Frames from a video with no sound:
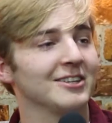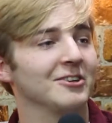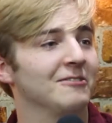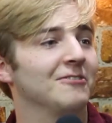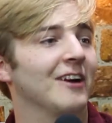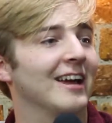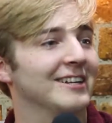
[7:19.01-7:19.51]
literally
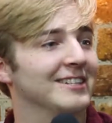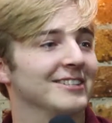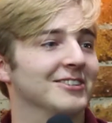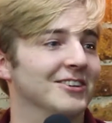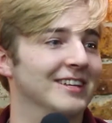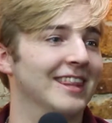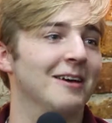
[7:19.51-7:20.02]
frantic
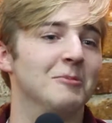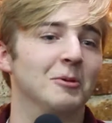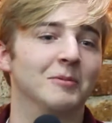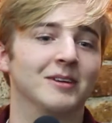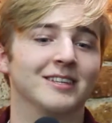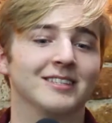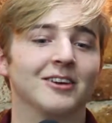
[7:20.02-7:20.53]
during that
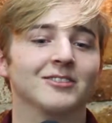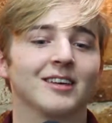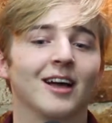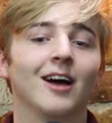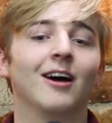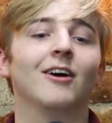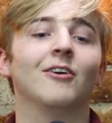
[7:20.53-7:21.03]
moment, because I was
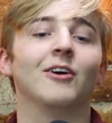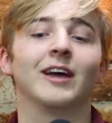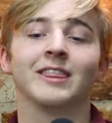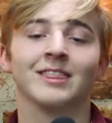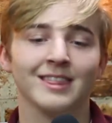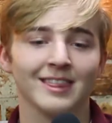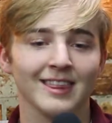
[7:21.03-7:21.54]
like, oh,
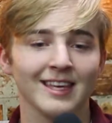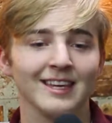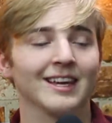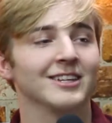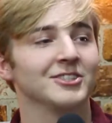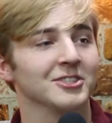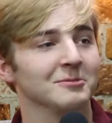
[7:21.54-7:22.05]
I
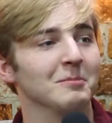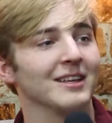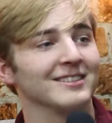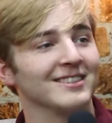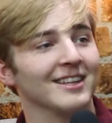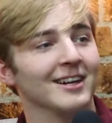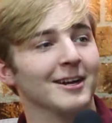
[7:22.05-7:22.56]
think I just
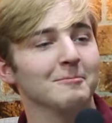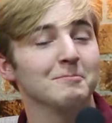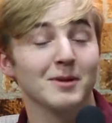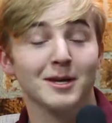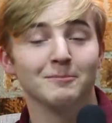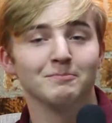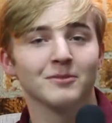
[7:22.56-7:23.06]
messed that up,
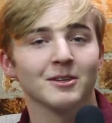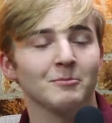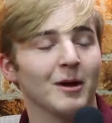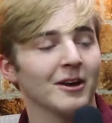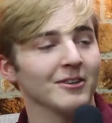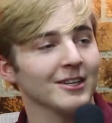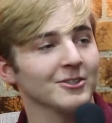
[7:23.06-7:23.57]
but
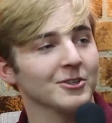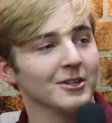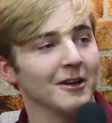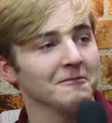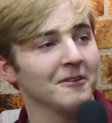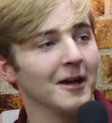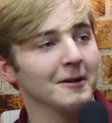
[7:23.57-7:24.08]
apparently it turned
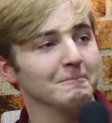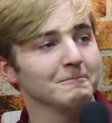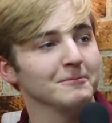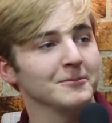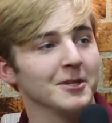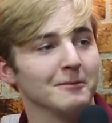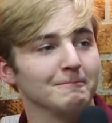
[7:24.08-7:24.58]
out fine.
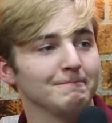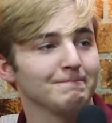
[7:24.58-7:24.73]
So.